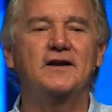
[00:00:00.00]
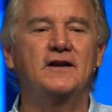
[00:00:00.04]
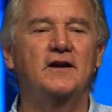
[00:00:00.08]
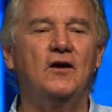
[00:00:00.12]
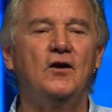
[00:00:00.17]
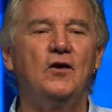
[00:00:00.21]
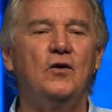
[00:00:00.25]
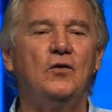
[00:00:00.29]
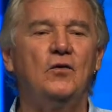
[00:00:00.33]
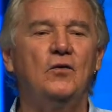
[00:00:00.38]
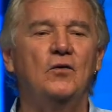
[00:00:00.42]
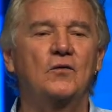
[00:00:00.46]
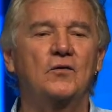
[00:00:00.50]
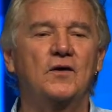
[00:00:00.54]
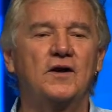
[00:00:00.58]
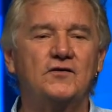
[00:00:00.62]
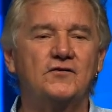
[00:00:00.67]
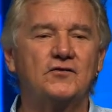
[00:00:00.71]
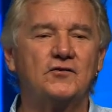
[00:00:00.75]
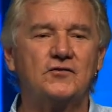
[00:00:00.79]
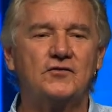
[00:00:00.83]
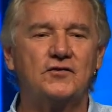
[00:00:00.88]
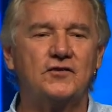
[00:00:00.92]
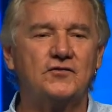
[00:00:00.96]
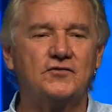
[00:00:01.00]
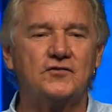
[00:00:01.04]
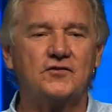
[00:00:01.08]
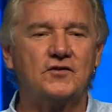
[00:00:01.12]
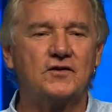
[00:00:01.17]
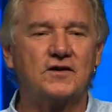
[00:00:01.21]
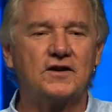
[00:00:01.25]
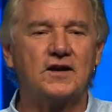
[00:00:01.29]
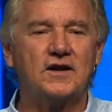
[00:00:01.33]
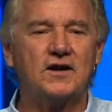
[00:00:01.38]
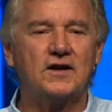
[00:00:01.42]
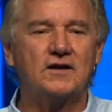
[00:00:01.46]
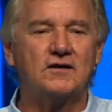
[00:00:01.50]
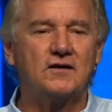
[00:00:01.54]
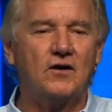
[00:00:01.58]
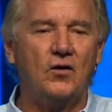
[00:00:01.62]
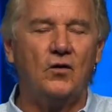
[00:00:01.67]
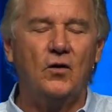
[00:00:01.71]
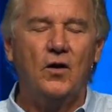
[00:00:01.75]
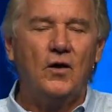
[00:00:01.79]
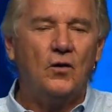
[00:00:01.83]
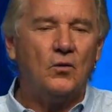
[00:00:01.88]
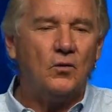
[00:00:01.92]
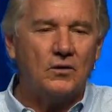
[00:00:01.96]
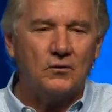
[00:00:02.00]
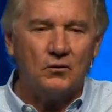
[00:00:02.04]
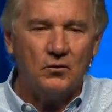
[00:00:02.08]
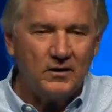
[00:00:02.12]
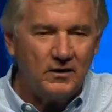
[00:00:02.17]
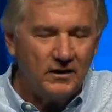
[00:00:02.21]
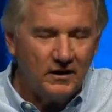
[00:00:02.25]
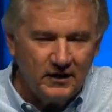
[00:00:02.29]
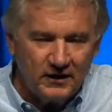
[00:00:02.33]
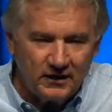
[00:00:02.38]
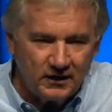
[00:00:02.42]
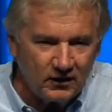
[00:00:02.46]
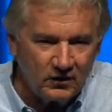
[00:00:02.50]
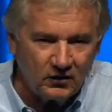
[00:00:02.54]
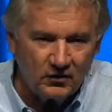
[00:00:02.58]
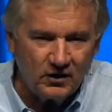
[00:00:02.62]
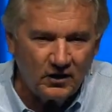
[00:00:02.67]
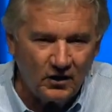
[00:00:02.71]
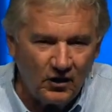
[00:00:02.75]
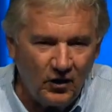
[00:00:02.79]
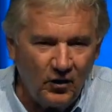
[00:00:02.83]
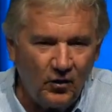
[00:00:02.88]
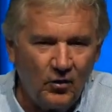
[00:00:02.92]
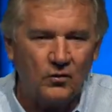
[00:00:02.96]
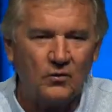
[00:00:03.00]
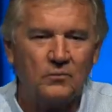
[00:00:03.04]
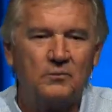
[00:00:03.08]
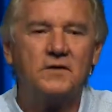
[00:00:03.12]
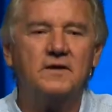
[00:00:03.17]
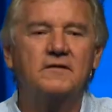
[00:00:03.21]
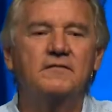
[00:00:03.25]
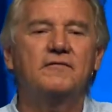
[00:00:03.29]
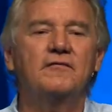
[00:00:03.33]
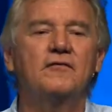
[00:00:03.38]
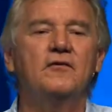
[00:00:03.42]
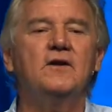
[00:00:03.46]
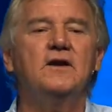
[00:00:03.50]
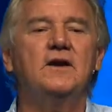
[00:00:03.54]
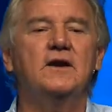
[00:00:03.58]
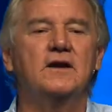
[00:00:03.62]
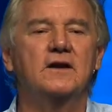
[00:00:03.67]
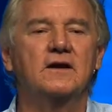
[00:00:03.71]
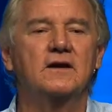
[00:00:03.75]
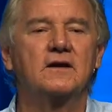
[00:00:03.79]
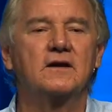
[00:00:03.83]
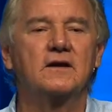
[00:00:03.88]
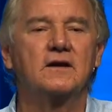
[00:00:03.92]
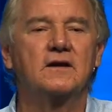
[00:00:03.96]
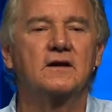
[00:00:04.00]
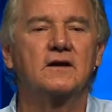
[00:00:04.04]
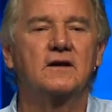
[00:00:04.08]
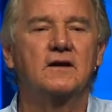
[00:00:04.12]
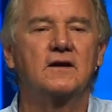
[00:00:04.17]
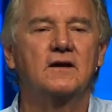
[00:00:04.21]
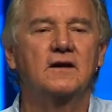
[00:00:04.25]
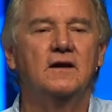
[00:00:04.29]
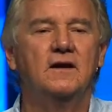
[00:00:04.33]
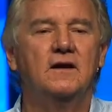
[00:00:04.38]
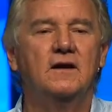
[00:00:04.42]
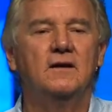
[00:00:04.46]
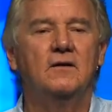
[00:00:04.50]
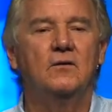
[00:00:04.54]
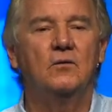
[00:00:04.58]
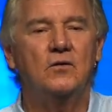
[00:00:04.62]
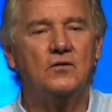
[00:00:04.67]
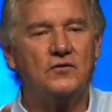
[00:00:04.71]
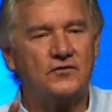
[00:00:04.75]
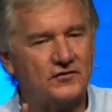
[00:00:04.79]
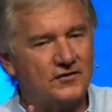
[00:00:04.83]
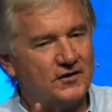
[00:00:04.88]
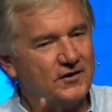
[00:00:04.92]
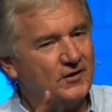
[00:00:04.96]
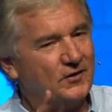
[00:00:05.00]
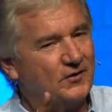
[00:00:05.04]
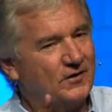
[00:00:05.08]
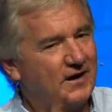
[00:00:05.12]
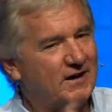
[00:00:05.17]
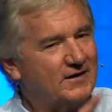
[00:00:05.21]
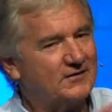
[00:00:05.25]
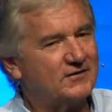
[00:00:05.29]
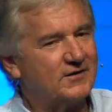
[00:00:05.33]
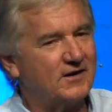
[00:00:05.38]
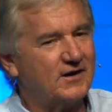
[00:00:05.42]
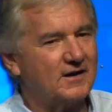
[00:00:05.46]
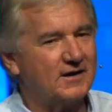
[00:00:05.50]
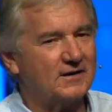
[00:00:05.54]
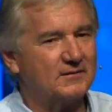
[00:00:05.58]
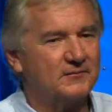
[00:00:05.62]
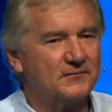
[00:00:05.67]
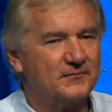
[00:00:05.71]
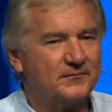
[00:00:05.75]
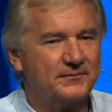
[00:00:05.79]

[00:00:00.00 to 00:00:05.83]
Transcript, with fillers: Go hit your sister again. No, what, what, you know, go be free. We'll see you next time.